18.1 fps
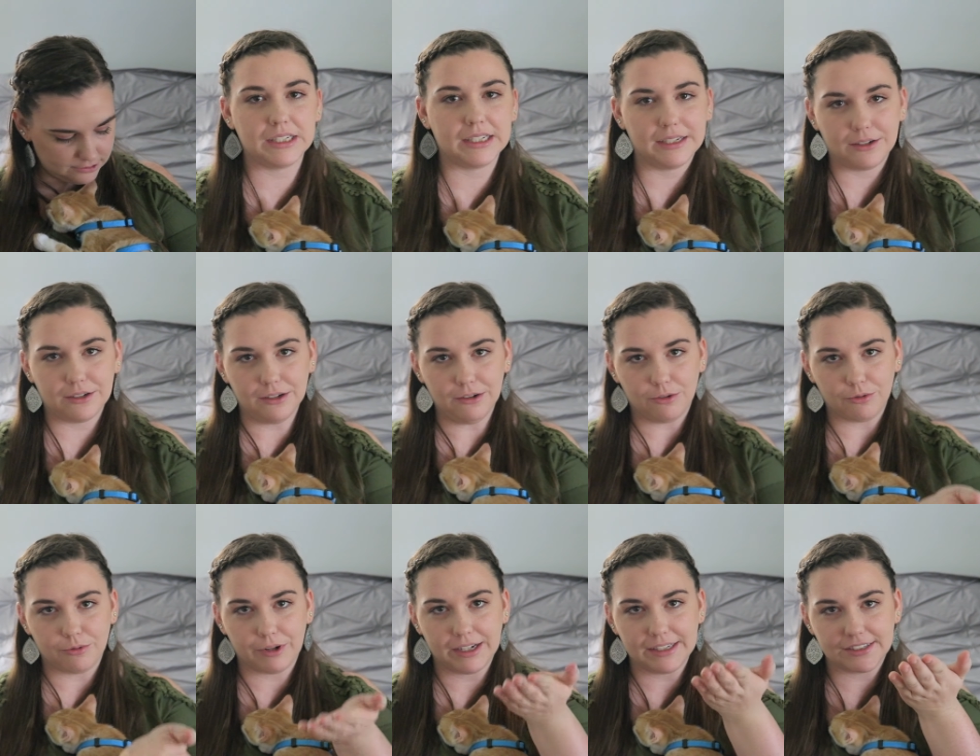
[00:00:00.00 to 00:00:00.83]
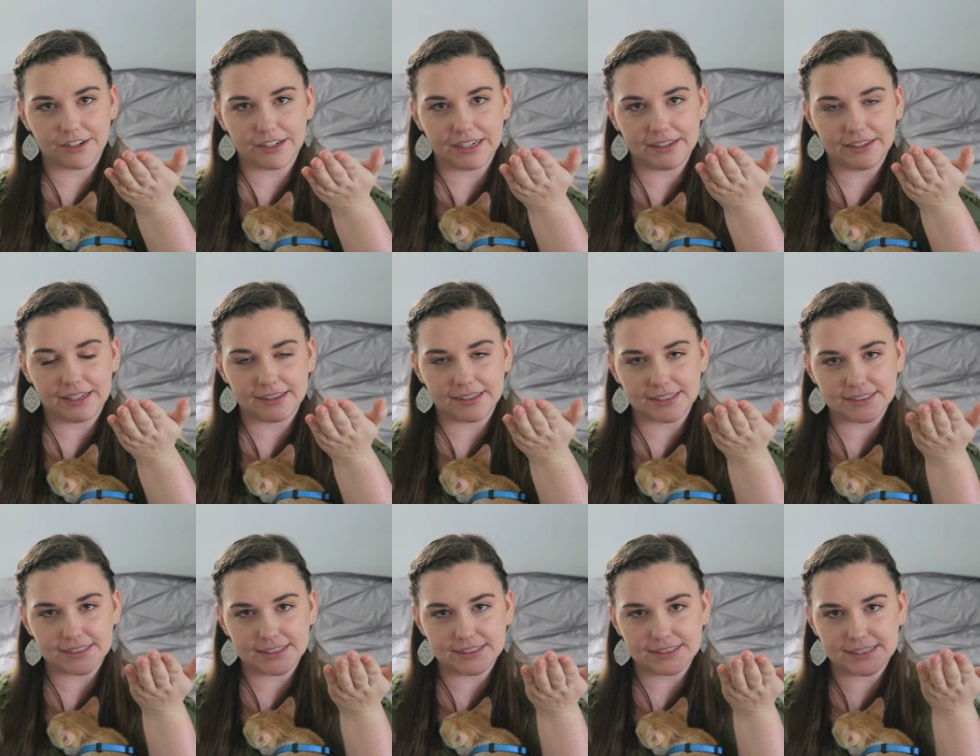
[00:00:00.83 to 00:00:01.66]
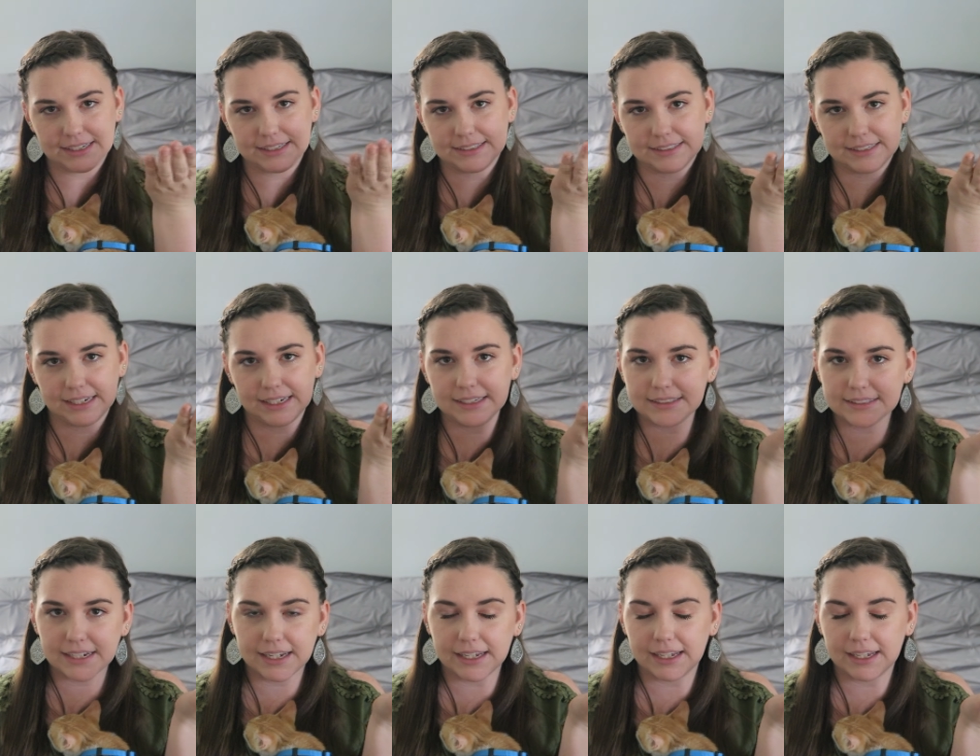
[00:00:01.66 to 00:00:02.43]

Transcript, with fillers: We raise our hand like this and say sit